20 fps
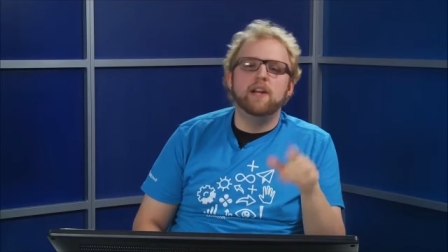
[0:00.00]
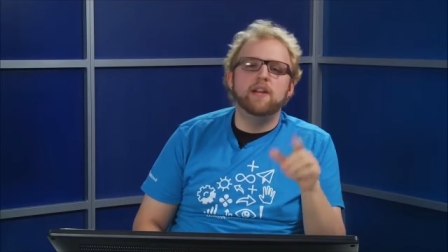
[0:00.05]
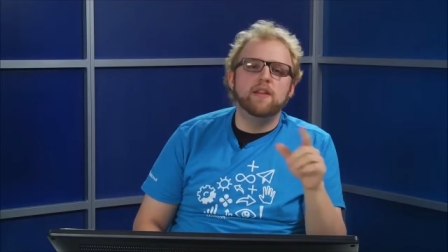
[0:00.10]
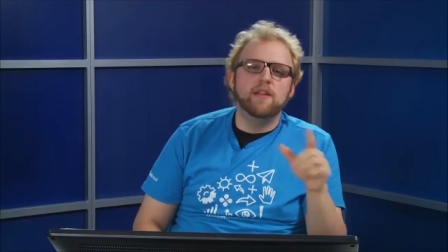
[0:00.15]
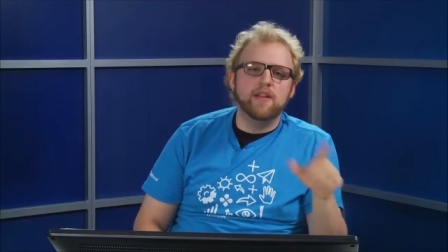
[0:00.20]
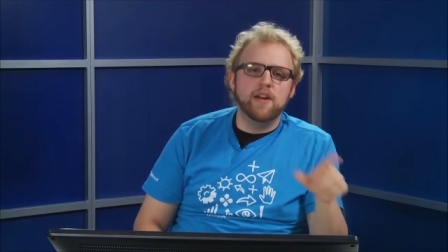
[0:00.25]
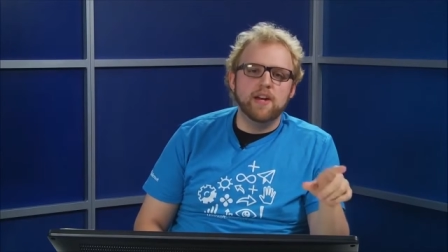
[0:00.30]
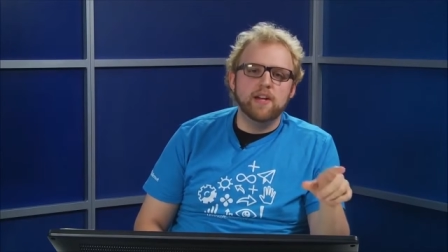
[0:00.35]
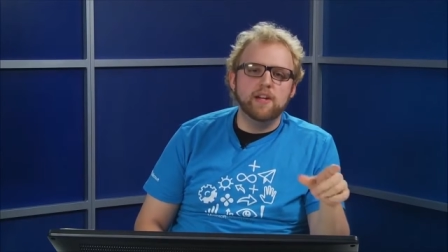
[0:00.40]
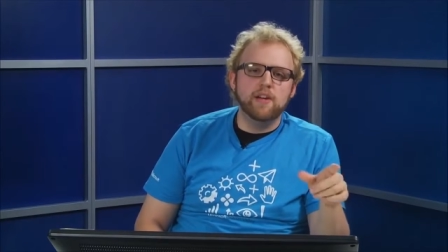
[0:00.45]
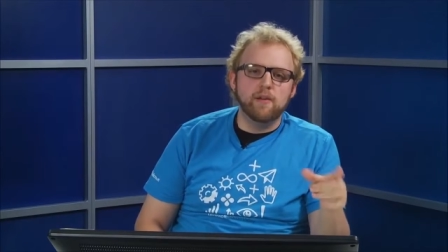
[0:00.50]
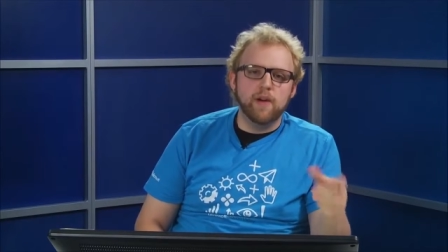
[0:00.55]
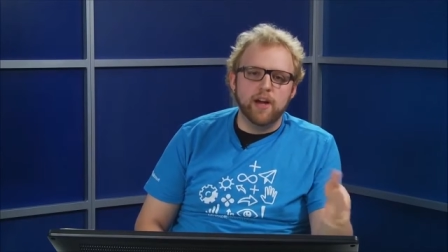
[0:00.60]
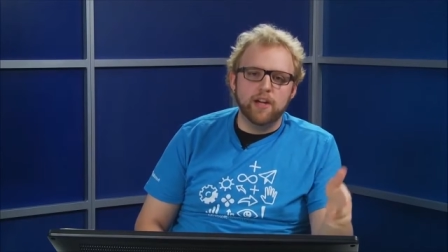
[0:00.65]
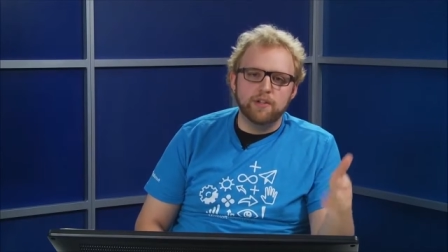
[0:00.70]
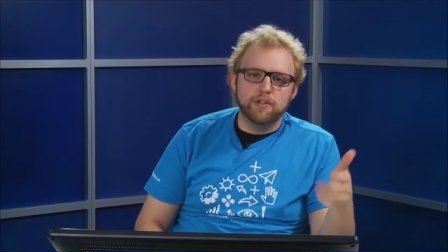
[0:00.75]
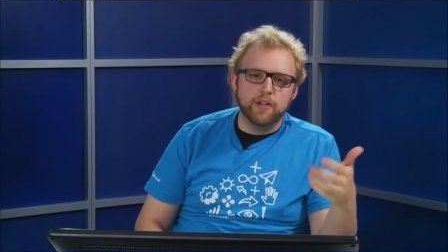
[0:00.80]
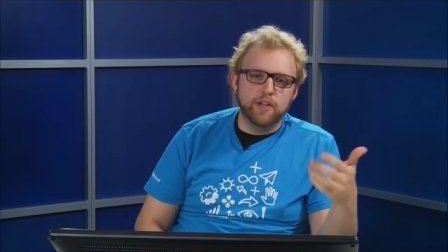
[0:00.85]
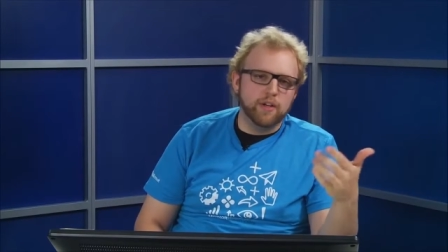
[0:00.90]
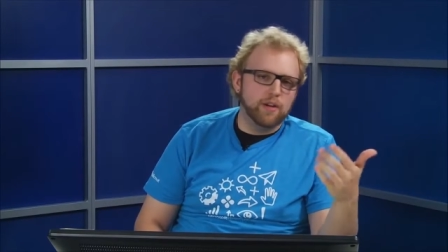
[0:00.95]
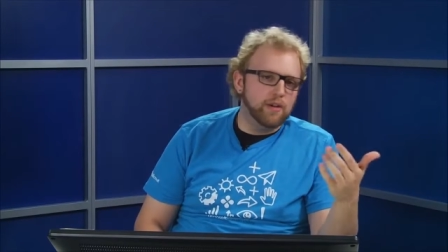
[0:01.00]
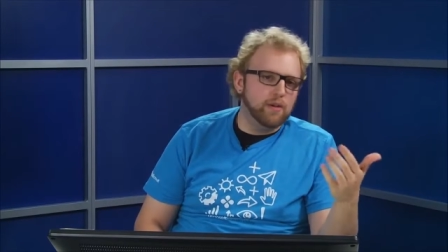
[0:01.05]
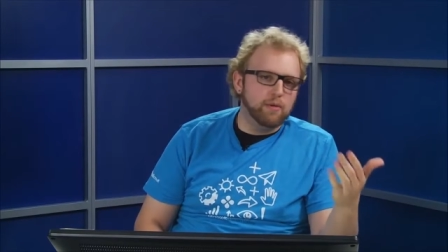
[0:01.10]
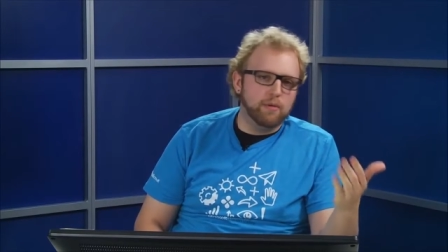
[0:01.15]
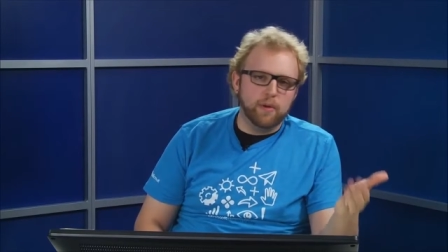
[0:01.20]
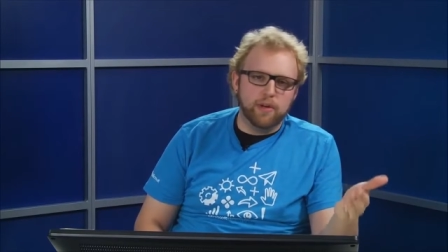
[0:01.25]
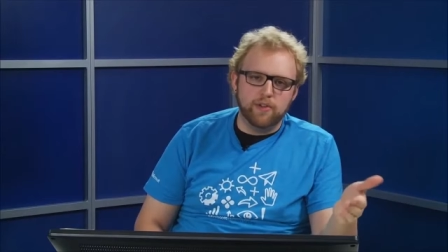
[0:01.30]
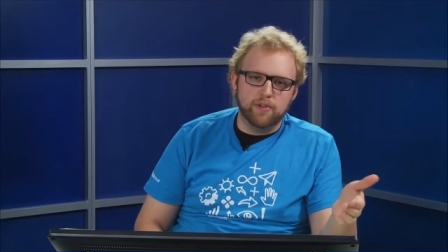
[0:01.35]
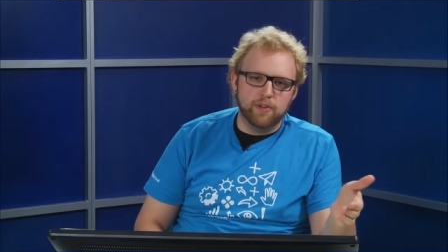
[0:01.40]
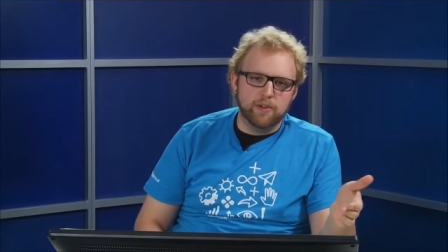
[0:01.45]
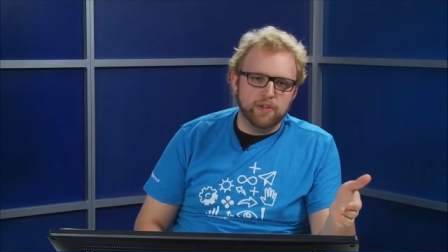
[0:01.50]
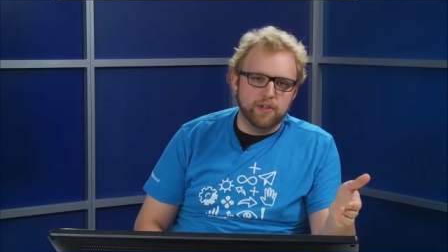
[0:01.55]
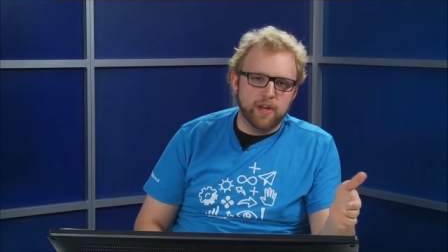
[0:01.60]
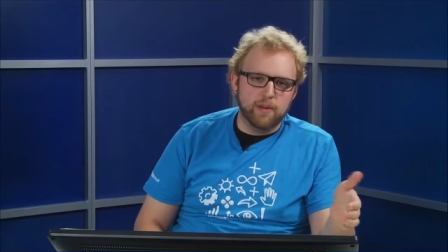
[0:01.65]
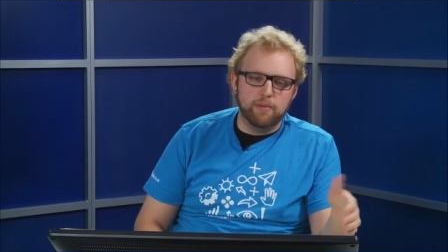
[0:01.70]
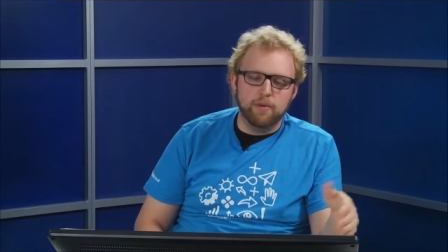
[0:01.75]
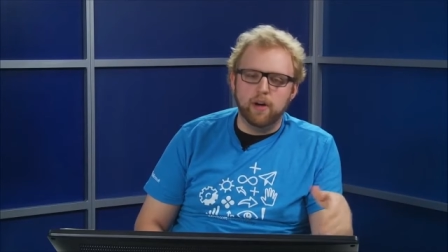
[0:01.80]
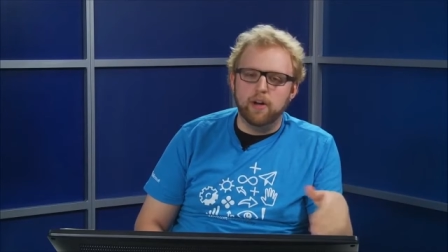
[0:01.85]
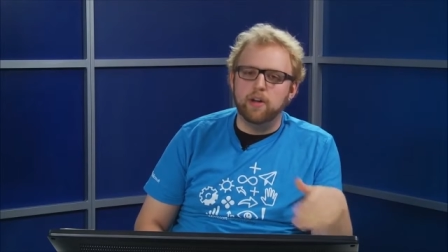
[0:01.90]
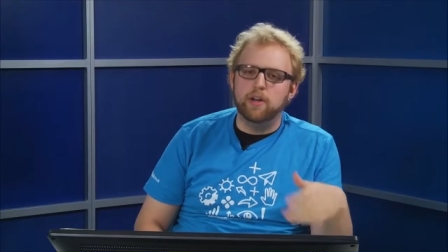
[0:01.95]
and then you actually go research
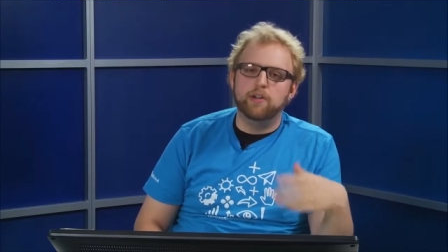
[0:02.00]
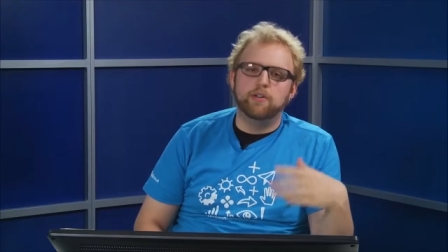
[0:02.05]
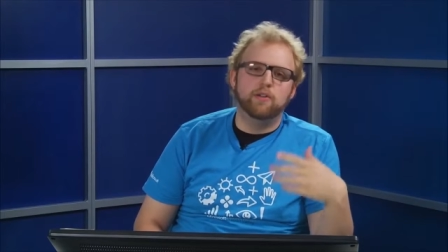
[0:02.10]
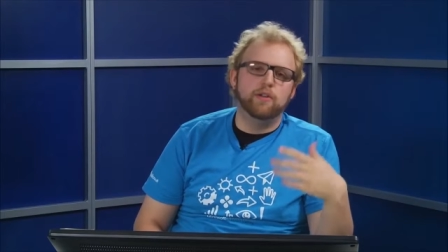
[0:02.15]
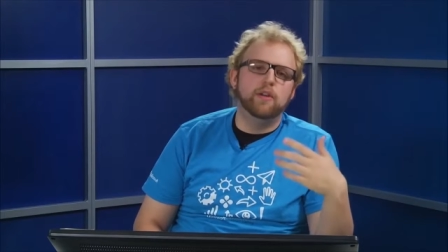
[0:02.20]
that product,